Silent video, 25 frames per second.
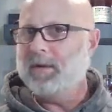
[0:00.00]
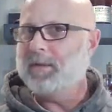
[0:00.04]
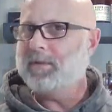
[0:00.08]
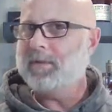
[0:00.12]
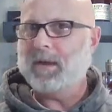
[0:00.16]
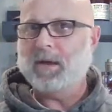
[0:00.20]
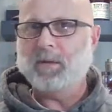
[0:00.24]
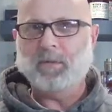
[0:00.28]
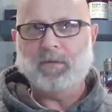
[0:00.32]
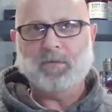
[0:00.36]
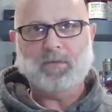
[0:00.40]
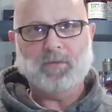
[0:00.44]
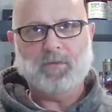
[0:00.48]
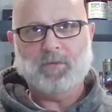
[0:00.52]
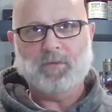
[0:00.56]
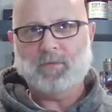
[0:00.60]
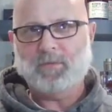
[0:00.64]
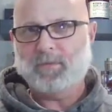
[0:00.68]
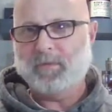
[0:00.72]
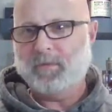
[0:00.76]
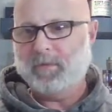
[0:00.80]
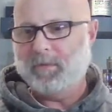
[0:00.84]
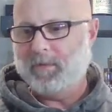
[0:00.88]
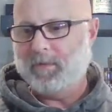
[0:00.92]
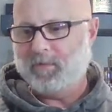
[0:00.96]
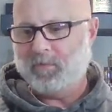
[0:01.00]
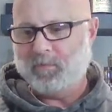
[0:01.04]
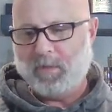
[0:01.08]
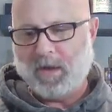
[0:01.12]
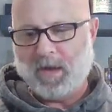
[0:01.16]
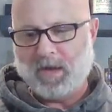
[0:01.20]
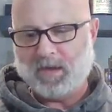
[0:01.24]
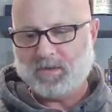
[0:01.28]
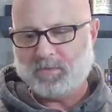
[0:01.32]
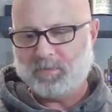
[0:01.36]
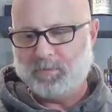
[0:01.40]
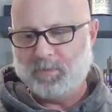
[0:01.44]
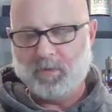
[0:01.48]
I don't know anything about this
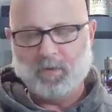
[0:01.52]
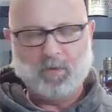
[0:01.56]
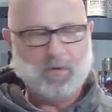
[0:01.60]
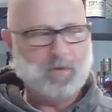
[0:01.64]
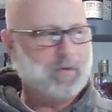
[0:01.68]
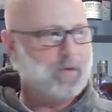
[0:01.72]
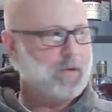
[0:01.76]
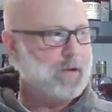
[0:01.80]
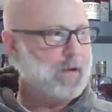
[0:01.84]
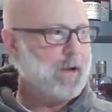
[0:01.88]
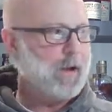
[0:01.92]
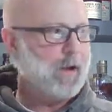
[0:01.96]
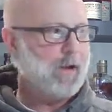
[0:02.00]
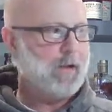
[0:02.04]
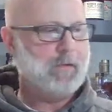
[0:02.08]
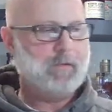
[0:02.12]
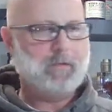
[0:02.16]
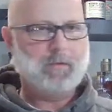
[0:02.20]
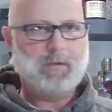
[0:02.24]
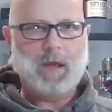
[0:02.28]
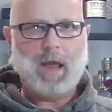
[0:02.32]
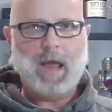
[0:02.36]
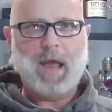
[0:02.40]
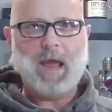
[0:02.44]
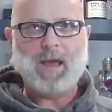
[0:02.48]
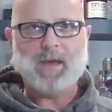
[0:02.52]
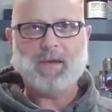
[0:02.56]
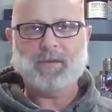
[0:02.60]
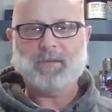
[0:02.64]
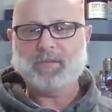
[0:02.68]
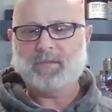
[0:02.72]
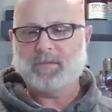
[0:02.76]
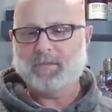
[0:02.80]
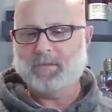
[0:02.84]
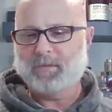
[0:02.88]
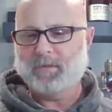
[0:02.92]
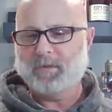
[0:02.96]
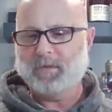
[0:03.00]
this mash bill. I
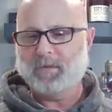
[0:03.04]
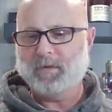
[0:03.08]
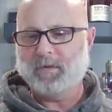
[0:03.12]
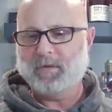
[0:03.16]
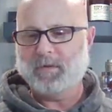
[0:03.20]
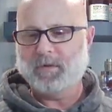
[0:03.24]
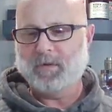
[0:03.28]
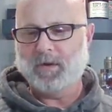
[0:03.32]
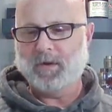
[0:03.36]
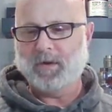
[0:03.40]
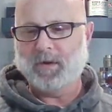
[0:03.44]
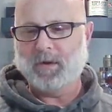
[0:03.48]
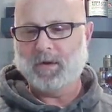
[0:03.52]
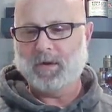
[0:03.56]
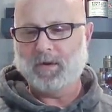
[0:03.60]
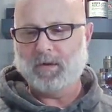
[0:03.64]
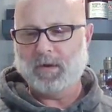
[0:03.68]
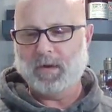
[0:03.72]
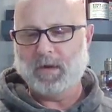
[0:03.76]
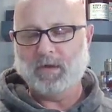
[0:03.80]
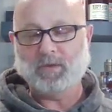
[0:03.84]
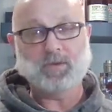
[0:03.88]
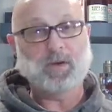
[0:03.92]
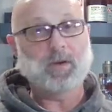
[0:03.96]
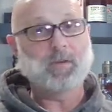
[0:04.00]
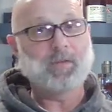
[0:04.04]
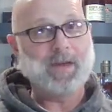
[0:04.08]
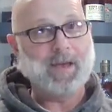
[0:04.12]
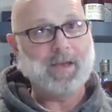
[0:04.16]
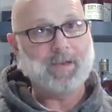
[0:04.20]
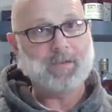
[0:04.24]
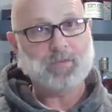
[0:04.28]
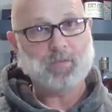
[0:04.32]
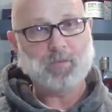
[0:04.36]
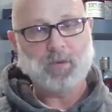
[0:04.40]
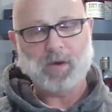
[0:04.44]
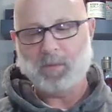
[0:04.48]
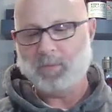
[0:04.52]
asked, uh, I
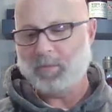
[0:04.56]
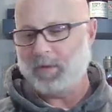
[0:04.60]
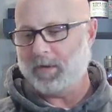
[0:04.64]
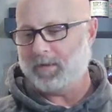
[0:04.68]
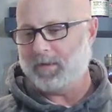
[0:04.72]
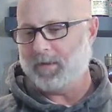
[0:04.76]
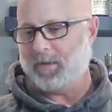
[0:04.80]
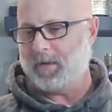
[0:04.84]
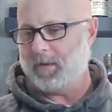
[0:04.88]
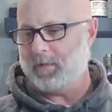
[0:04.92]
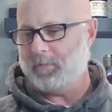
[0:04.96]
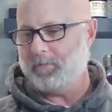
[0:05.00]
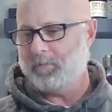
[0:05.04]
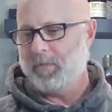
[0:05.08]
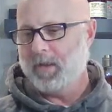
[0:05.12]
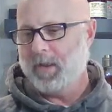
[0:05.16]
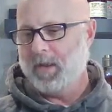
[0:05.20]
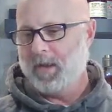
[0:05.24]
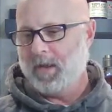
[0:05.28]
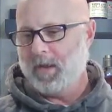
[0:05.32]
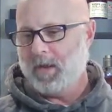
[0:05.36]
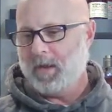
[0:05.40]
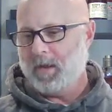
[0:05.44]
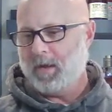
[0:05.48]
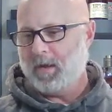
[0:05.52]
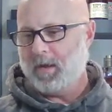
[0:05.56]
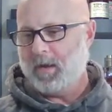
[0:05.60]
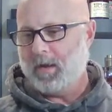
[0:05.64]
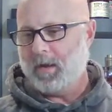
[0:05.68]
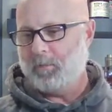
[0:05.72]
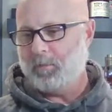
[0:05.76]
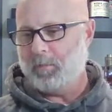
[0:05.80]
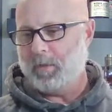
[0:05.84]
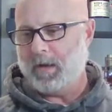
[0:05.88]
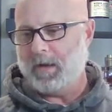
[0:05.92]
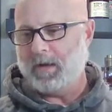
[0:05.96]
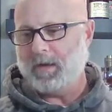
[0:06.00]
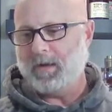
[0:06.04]
should have asked when I picked it up,
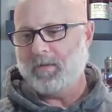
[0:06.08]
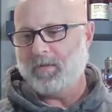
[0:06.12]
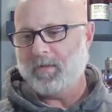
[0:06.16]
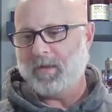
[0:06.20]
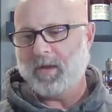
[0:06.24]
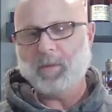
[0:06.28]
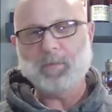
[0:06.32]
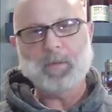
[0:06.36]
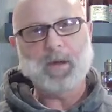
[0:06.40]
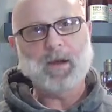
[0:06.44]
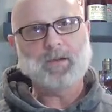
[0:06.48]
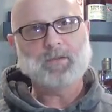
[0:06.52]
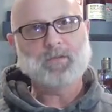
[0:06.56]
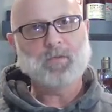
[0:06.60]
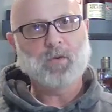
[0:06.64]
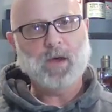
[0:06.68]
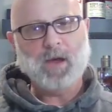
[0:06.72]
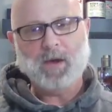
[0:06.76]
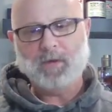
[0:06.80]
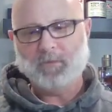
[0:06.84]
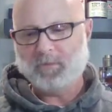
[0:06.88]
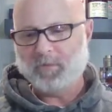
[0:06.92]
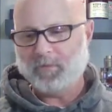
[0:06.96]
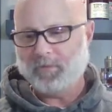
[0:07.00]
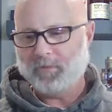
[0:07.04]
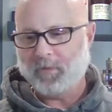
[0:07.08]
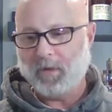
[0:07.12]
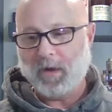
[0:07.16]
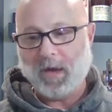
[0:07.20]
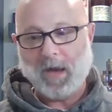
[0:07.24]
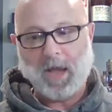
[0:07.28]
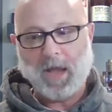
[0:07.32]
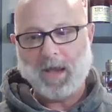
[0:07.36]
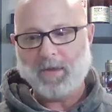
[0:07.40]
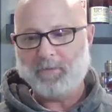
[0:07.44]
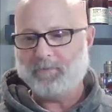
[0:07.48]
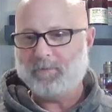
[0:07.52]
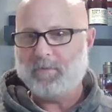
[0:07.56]
but I didn't think about it till
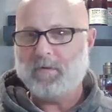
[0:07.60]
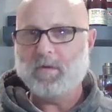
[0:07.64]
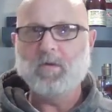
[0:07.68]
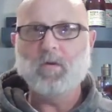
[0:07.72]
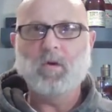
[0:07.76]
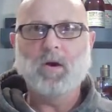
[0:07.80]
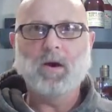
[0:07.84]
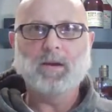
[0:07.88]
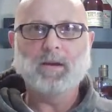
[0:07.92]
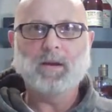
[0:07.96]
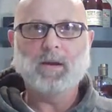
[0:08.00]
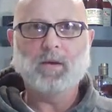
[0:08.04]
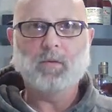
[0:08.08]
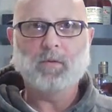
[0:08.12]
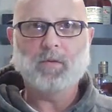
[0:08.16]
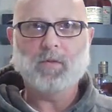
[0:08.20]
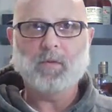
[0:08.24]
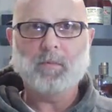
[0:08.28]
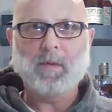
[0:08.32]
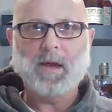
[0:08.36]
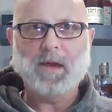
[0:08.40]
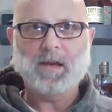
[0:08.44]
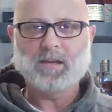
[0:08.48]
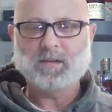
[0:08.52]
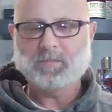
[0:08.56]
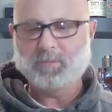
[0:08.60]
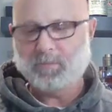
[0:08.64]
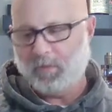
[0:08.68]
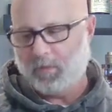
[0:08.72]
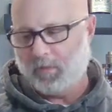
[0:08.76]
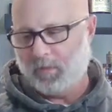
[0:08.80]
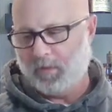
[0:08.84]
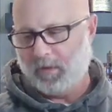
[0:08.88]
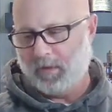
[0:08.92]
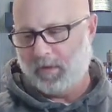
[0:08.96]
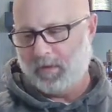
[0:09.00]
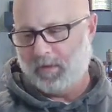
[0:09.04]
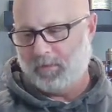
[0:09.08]
after. So I have no idea what the
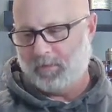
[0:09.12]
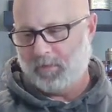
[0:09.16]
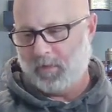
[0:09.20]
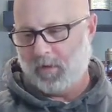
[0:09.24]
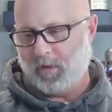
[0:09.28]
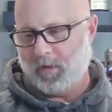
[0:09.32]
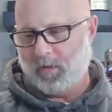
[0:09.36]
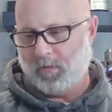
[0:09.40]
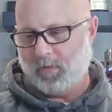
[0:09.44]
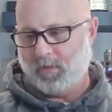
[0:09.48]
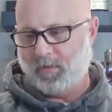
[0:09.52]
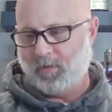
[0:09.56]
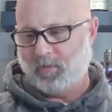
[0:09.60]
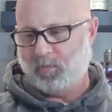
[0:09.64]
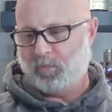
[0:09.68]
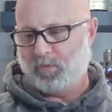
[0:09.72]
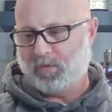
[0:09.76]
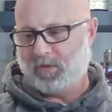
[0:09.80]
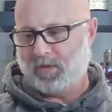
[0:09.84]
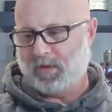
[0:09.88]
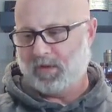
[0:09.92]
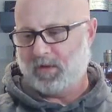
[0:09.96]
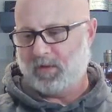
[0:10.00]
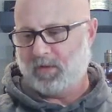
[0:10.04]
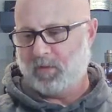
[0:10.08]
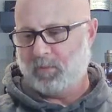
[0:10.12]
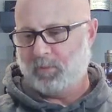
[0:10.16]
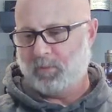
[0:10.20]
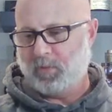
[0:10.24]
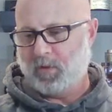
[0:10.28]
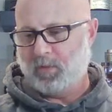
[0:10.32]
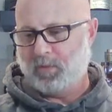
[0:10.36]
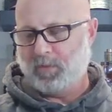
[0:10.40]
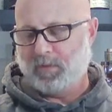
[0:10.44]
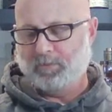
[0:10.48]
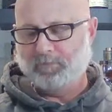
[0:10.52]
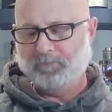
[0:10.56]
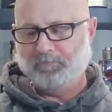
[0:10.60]
mash bill is on this
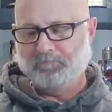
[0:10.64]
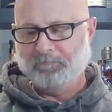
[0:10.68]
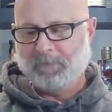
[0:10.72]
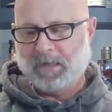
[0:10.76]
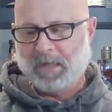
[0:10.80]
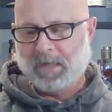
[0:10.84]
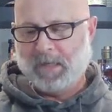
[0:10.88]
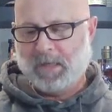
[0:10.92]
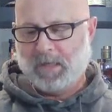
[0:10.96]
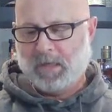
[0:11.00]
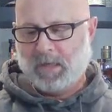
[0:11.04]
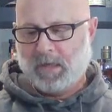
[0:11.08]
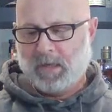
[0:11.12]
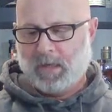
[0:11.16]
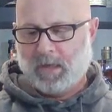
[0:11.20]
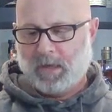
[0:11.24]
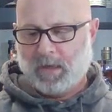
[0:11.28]
particular bourbon.